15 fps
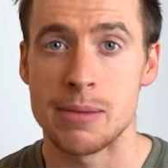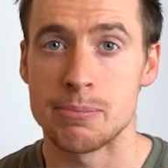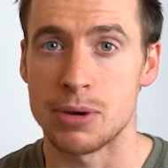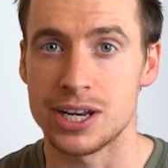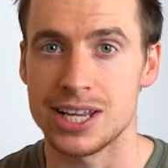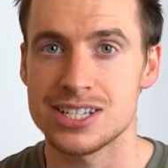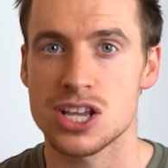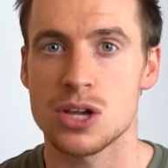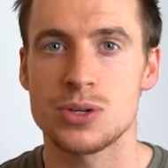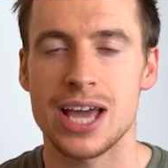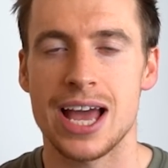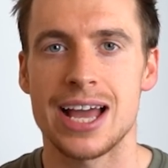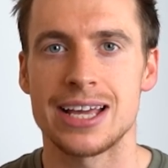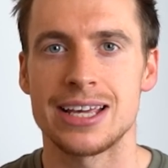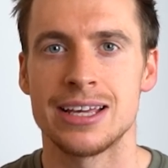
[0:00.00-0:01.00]
But it's
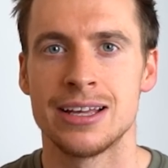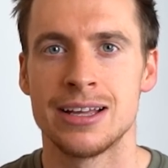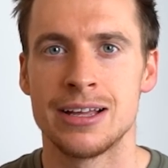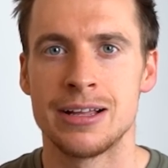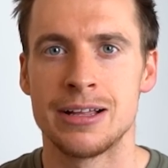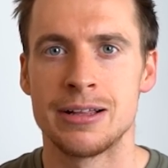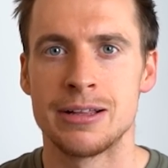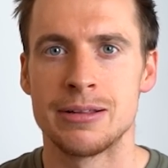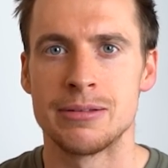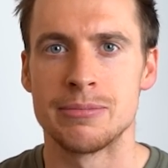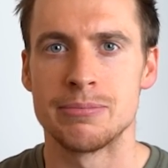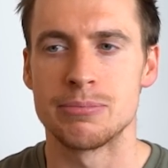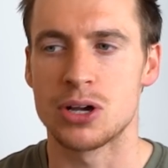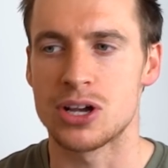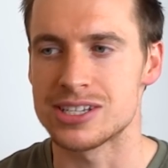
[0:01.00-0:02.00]
okay,
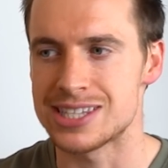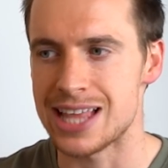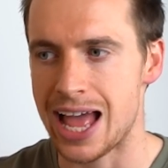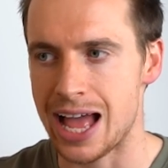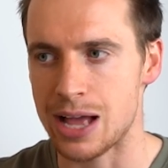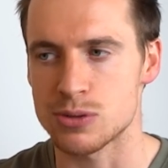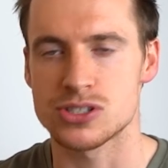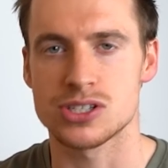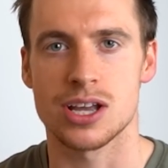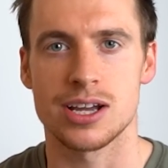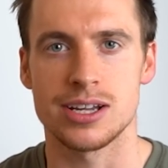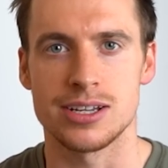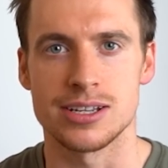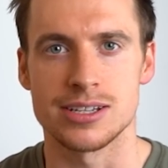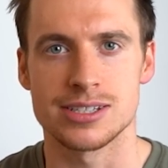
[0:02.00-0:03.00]
because they're
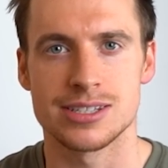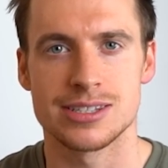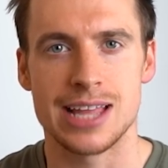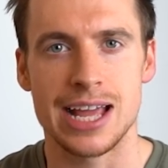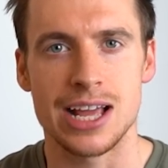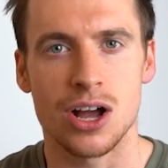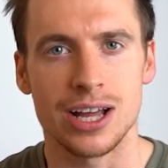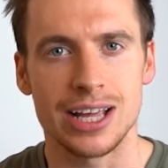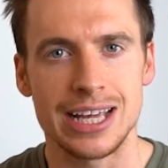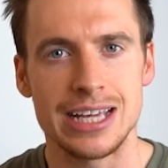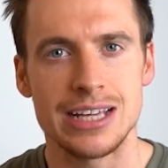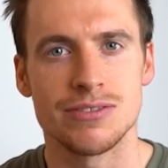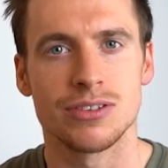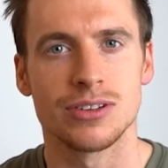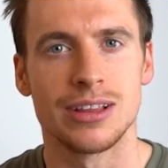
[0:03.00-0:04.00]
outsiders. They are
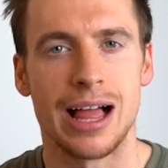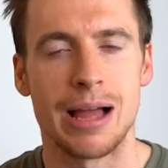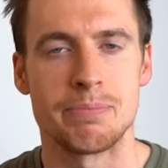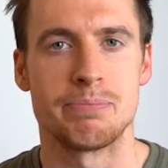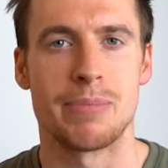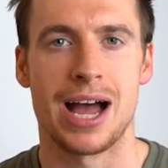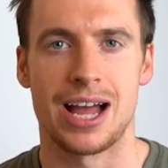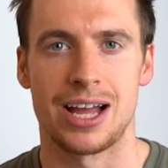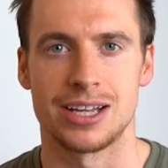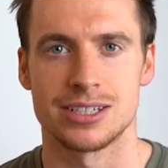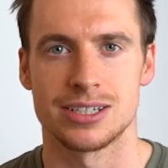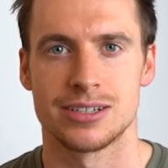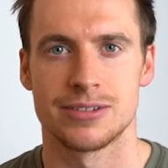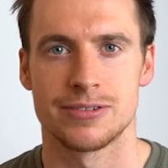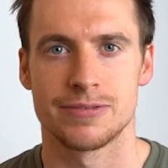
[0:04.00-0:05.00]
evil and bad.
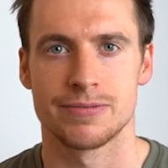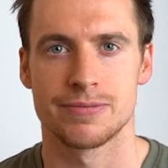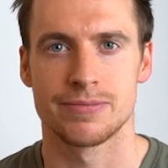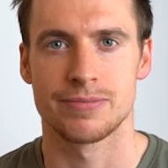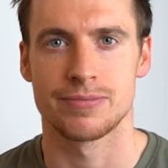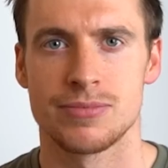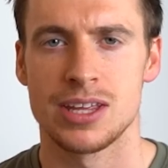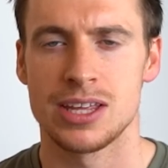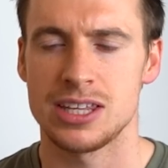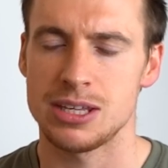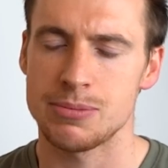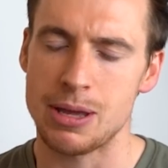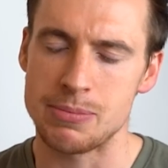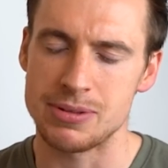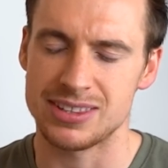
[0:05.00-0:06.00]
You
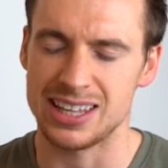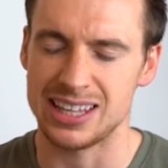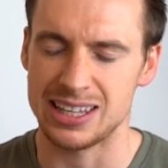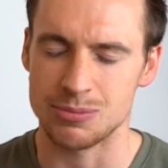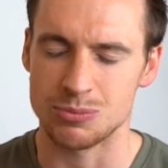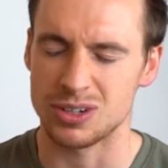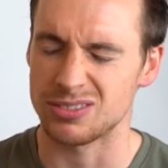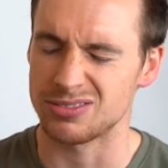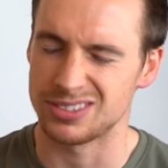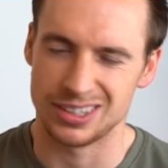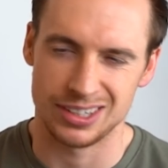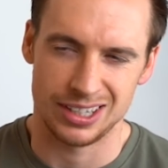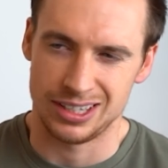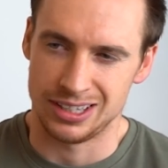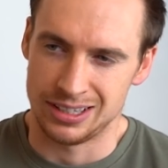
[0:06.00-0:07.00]
may be thinking, well,
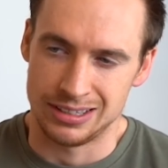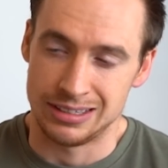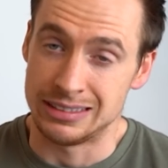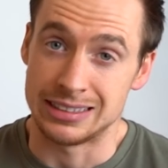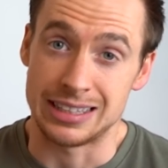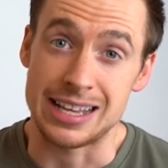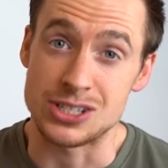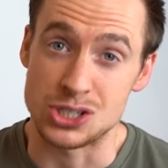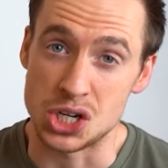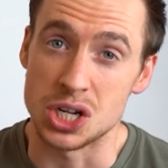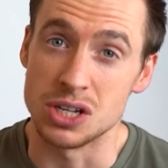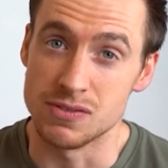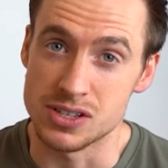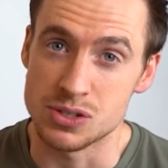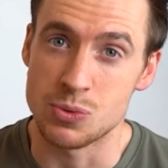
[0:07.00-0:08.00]
that's
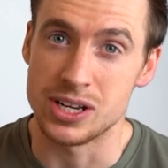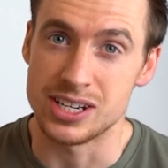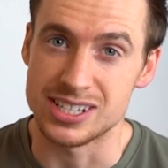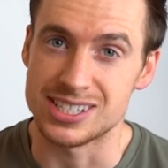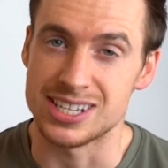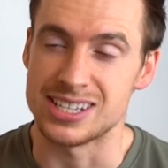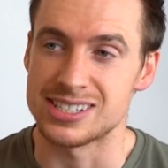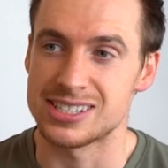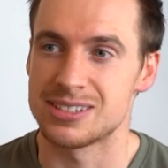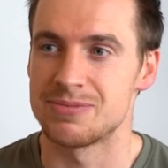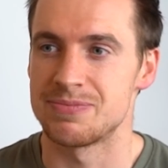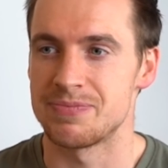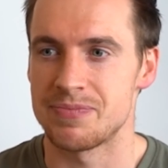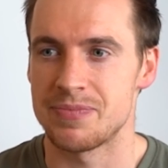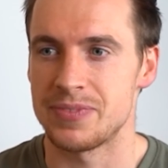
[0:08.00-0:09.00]
Jehovah's Witnesses.
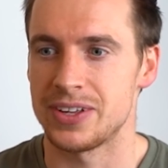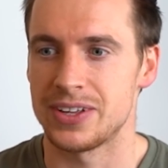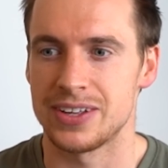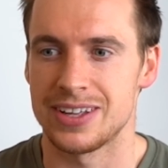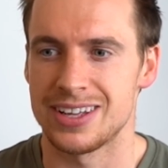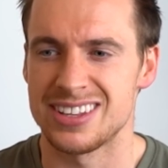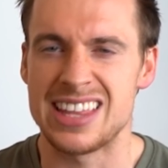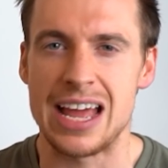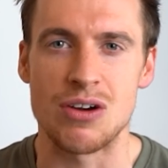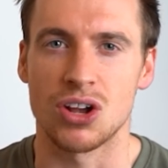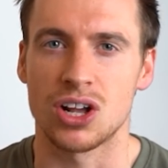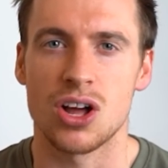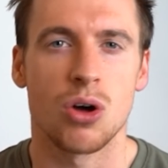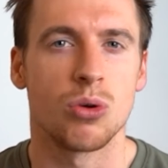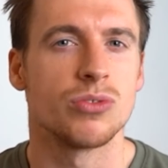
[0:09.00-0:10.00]
They're a
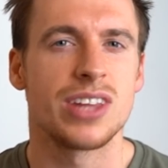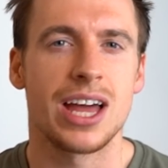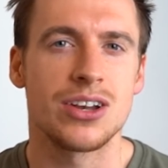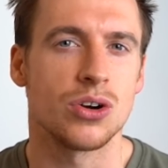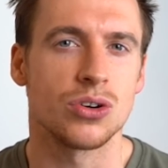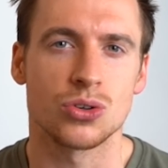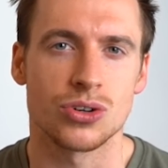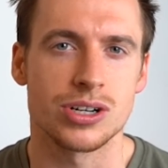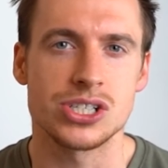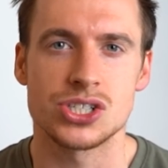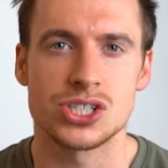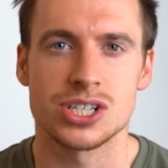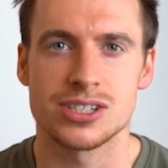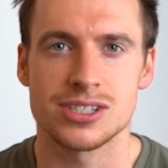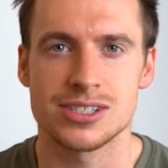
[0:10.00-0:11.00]
cult, they're not
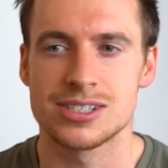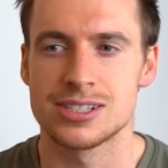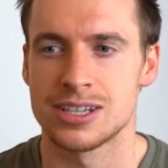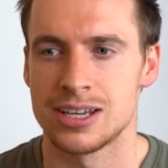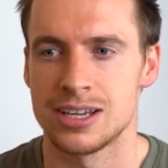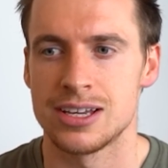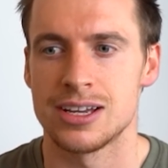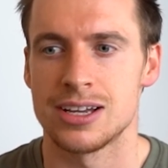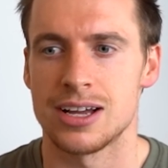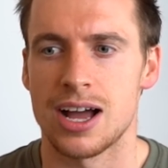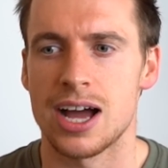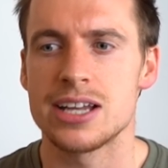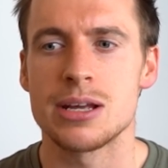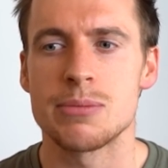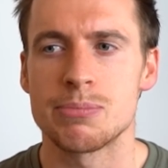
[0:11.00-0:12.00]
Christians.
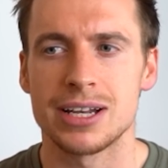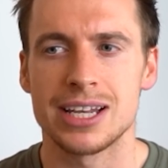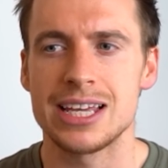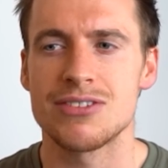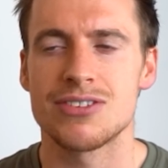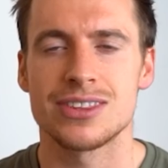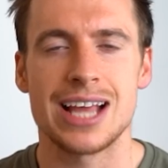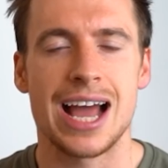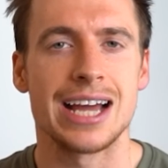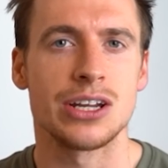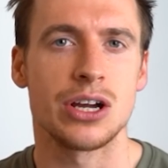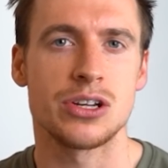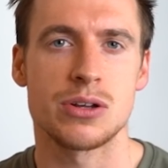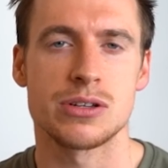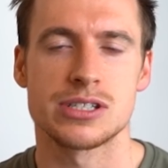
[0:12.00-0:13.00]
I don't believe in that and
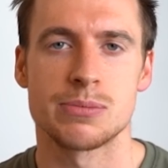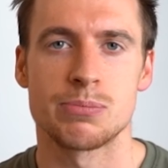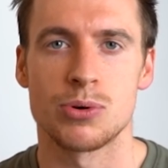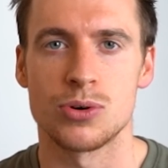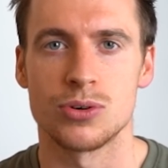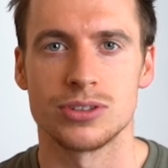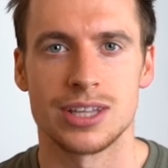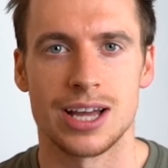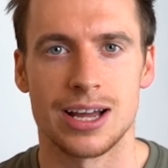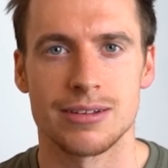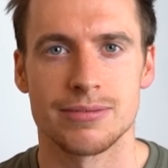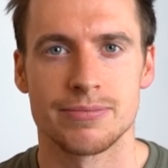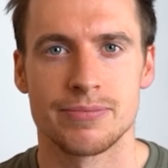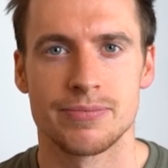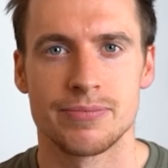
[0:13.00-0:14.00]
I don't support that.